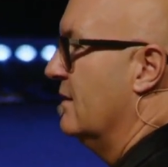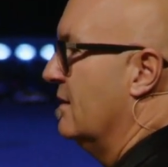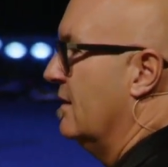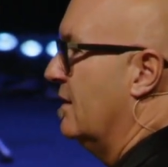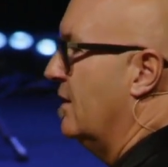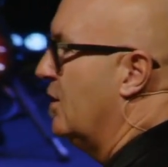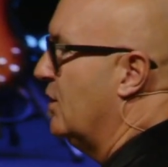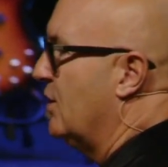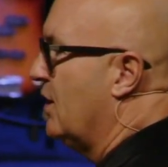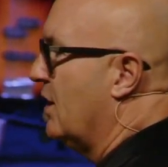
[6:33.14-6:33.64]

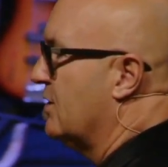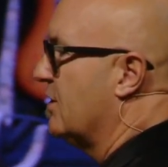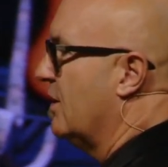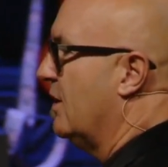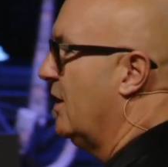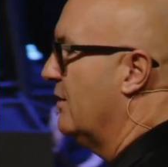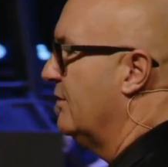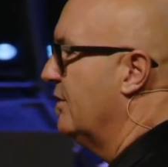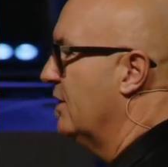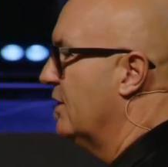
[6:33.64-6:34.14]
And her and Dr.
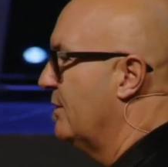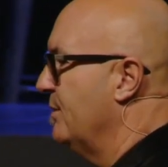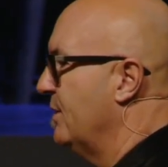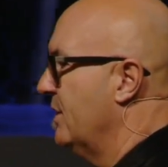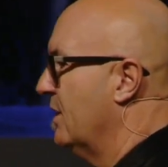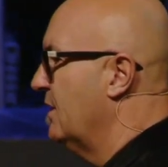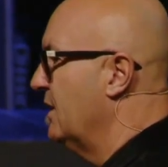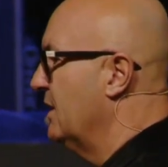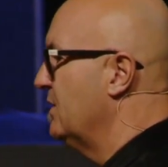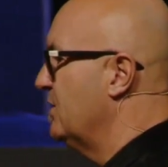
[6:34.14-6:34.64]
Harvey got me
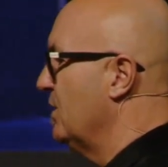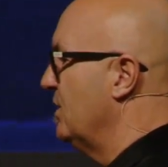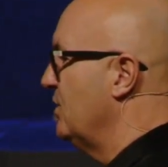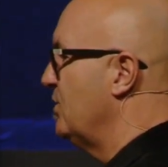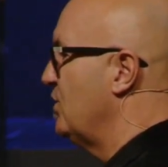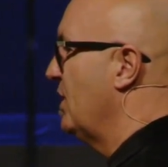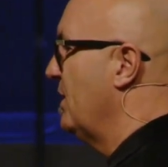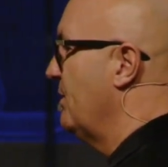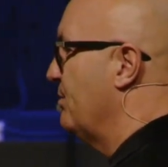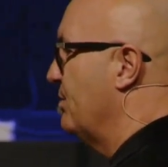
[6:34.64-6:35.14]
out into the
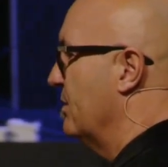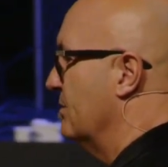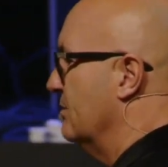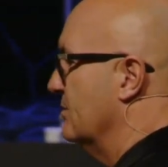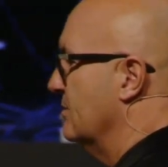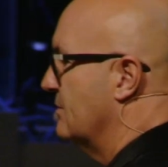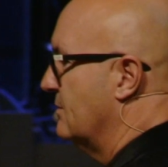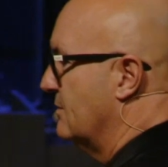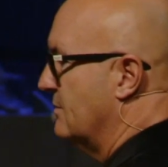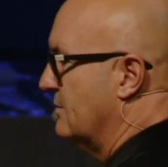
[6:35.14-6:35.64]
Jeep.
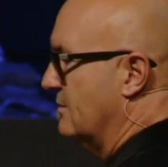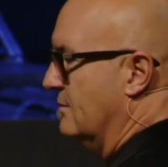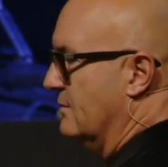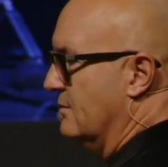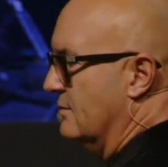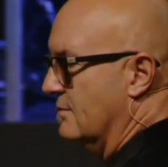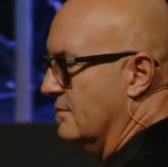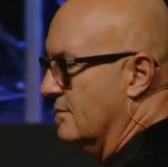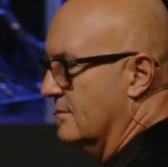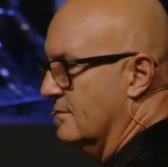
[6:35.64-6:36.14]

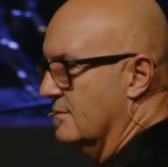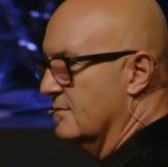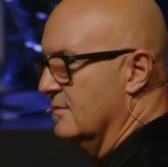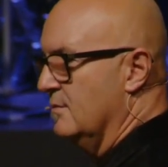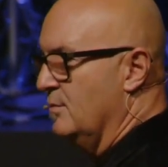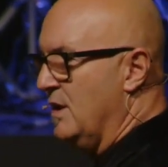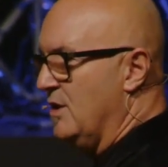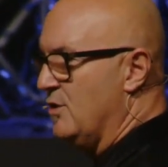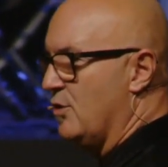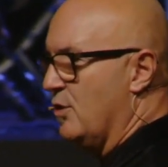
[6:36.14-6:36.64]

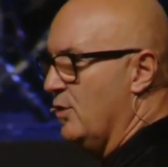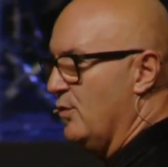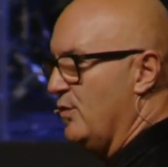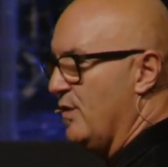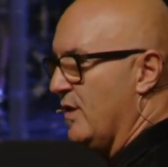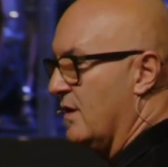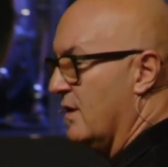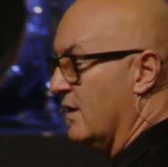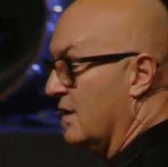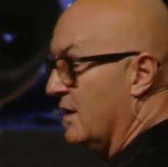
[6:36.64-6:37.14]
We drove
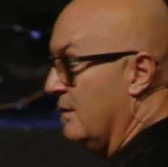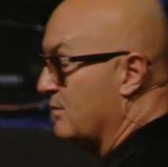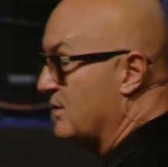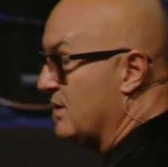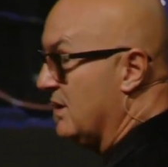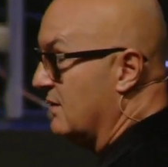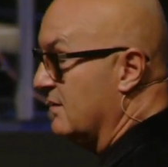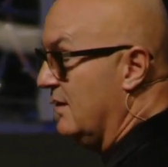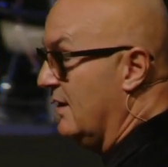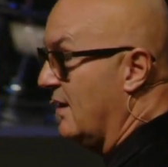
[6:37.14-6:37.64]
there, and I'm
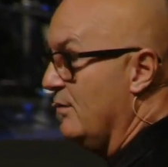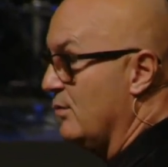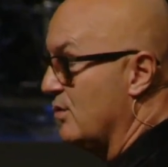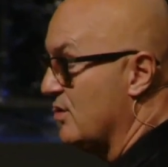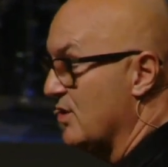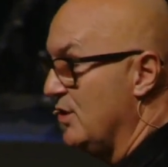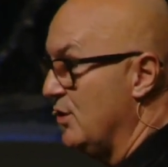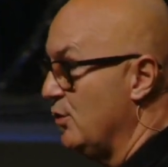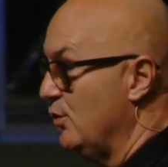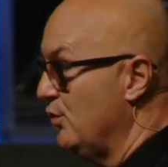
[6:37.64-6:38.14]
telling you, I
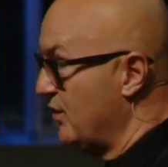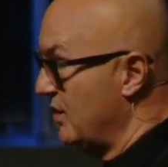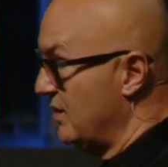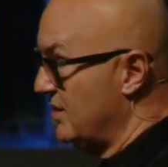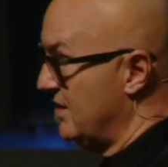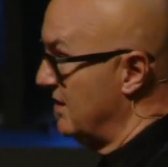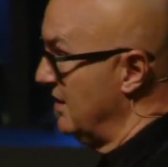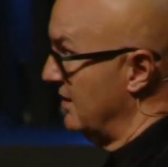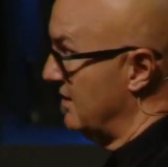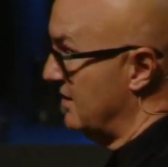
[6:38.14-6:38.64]
was in no fit
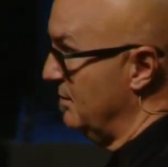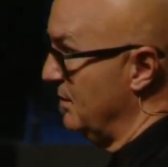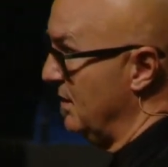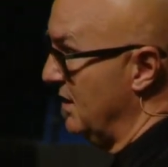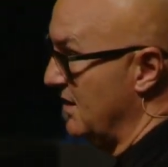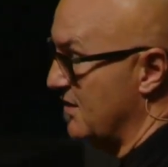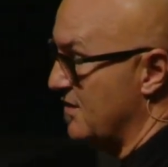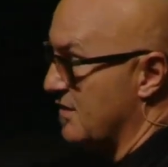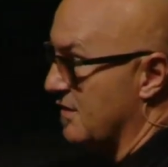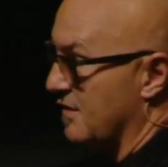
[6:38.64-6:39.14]
state to
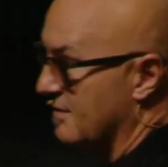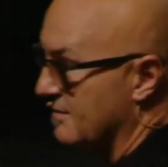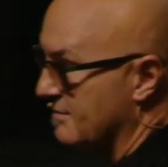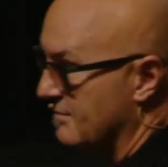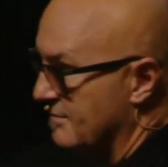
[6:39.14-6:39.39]
minister.